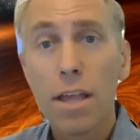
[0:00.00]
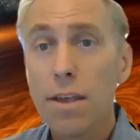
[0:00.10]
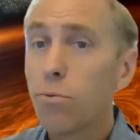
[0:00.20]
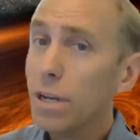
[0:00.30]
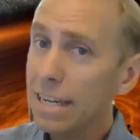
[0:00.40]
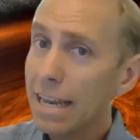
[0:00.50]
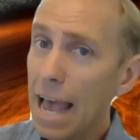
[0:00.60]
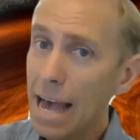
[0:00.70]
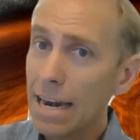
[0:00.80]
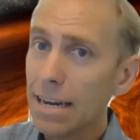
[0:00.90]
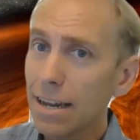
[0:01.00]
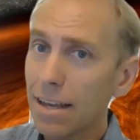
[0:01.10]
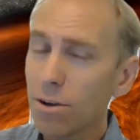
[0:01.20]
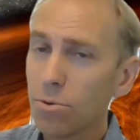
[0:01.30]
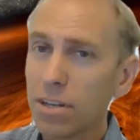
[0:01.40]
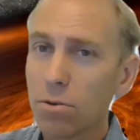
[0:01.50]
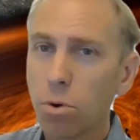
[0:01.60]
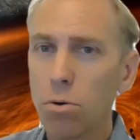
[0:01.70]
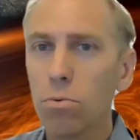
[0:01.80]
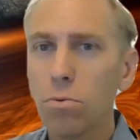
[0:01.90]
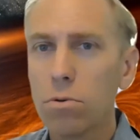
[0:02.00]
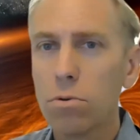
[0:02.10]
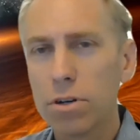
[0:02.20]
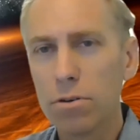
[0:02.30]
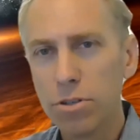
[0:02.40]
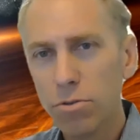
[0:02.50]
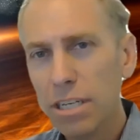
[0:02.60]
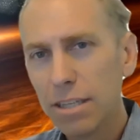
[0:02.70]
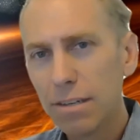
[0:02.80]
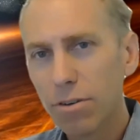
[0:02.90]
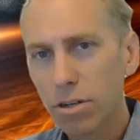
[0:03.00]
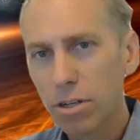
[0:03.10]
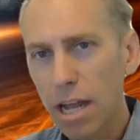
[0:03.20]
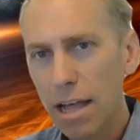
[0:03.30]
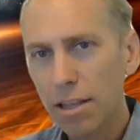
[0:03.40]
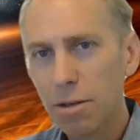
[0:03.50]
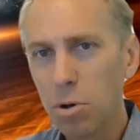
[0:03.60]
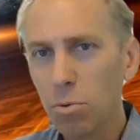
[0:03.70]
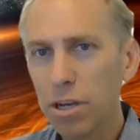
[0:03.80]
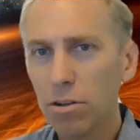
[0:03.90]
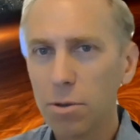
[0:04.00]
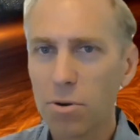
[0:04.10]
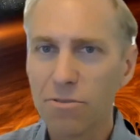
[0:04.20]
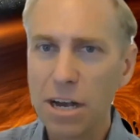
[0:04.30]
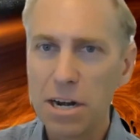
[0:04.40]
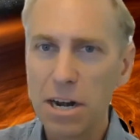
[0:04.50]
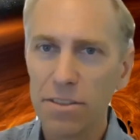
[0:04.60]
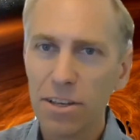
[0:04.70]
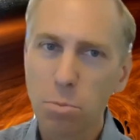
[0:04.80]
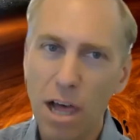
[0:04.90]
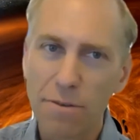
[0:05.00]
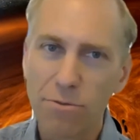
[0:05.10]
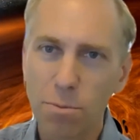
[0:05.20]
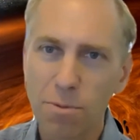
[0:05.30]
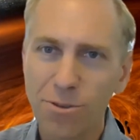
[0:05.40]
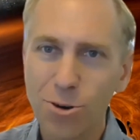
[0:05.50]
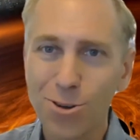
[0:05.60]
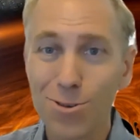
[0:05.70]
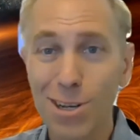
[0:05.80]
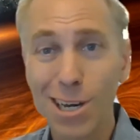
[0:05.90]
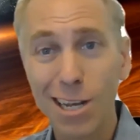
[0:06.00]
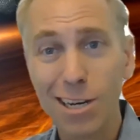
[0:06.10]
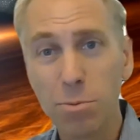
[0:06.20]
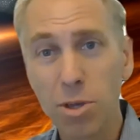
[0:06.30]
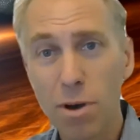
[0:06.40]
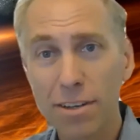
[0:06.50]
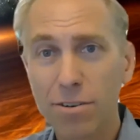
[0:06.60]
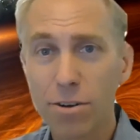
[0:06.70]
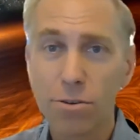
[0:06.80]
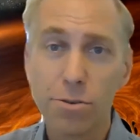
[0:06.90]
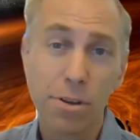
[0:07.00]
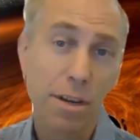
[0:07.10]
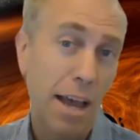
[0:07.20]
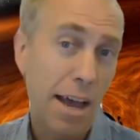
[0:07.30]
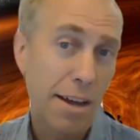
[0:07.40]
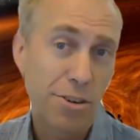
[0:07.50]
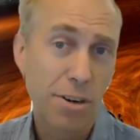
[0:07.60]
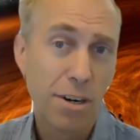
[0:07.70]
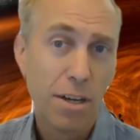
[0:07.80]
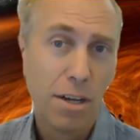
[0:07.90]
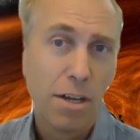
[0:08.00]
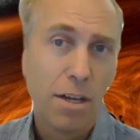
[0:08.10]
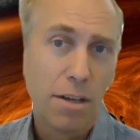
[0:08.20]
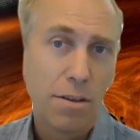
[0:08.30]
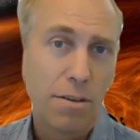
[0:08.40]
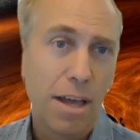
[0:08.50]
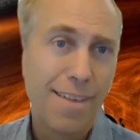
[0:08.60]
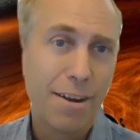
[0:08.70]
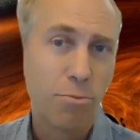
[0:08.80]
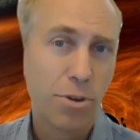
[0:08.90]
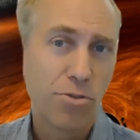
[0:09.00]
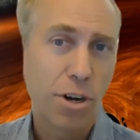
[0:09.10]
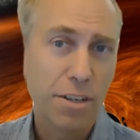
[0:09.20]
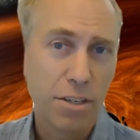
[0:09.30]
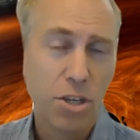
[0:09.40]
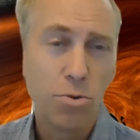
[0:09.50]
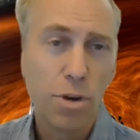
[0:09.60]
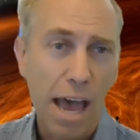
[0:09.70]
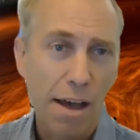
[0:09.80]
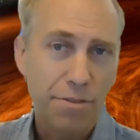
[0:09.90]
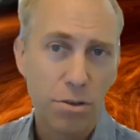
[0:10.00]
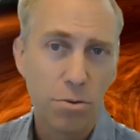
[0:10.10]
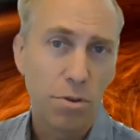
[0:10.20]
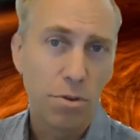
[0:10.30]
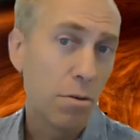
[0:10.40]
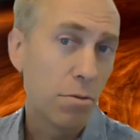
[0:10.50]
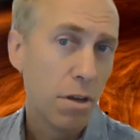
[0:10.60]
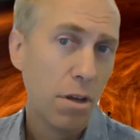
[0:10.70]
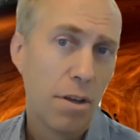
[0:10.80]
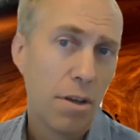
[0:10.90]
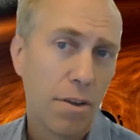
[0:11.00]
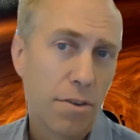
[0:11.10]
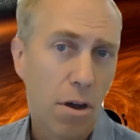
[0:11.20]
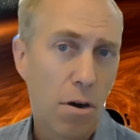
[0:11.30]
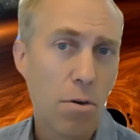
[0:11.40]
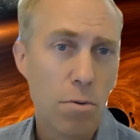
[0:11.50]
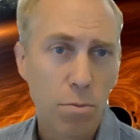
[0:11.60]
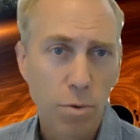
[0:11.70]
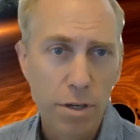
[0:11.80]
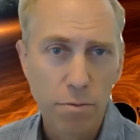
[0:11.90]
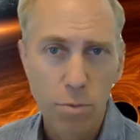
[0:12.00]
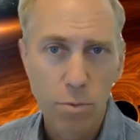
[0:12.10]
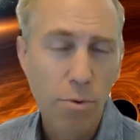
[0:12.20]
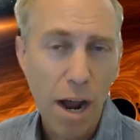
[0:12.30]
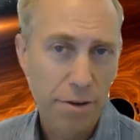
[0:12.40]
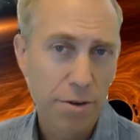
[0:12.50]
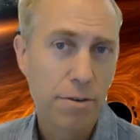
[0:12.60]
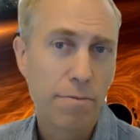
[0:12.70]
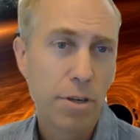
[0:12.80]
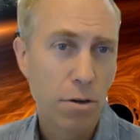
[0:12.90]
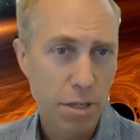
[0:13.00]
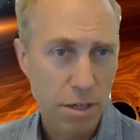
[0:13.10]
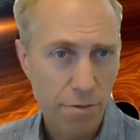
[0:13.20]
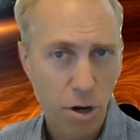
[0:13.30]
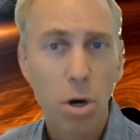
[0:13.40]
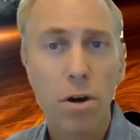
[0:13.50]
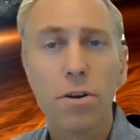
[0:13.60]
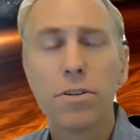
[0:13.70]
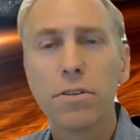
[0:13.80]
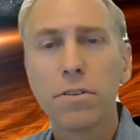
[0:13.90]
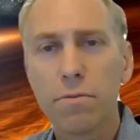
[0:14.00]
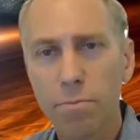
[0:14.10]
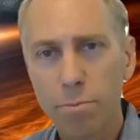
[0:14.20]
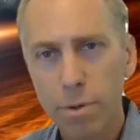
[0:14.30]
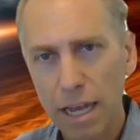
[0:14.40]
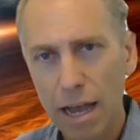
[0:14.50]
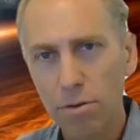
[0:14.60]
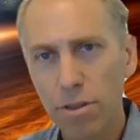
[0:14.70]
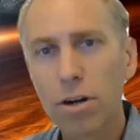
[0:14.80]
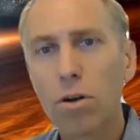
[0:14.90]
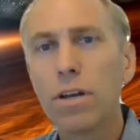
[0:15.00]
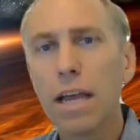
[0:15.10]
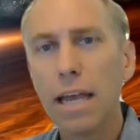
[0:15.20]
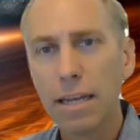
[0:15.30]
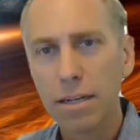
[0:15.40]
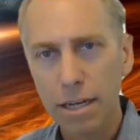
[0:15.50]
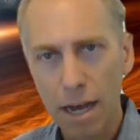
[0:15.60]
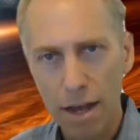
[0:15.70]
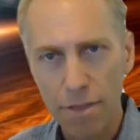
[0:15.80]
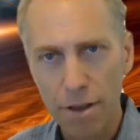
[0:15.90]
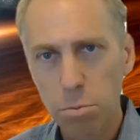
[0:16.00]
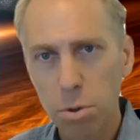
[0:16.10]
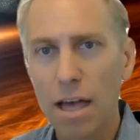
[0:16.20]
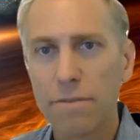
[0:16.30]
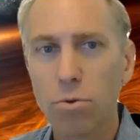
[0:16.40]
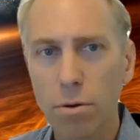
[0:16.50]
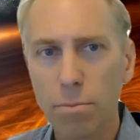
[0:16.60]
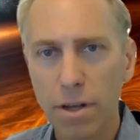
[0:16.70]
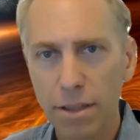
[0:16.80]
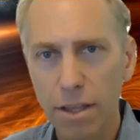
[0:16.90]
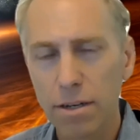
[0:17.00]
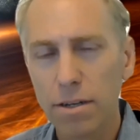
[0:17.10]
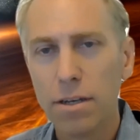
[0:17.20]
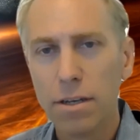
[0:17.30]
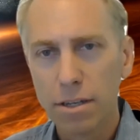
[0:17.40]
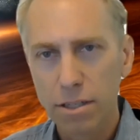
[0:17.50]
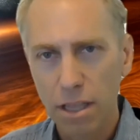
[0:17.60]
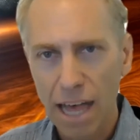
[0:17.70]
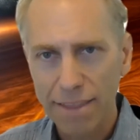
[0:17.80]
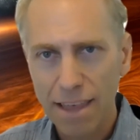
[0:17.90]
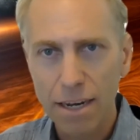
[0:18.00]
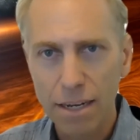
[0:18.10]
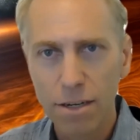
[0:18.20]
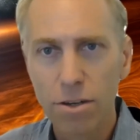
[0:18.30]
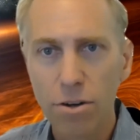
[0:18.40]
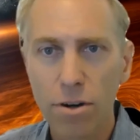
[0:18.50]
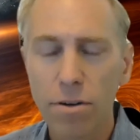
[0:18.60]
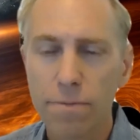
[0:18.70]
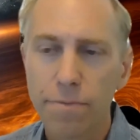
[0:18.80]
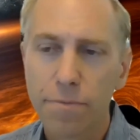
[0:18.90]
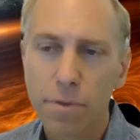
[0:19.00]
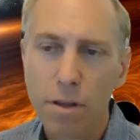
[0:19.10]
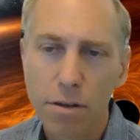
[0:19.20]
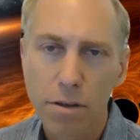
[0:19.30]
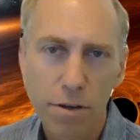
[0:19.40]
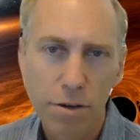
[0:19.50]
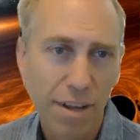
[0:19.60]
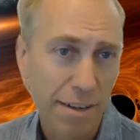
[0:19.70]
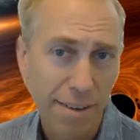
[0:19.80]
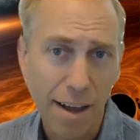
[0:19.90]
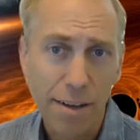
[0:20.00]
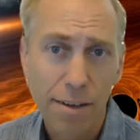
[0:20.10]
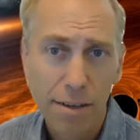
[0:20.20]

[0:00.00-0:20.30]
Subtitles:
if we did add it and then we said, well, you need this functionality, but we only provide it on this platform. If you're using an AWS or you're using Azure, and then restricting you to have to use those. So we'd rather, each of our partners pick how they're going to handle it on their platform and then slot that into your tech stack.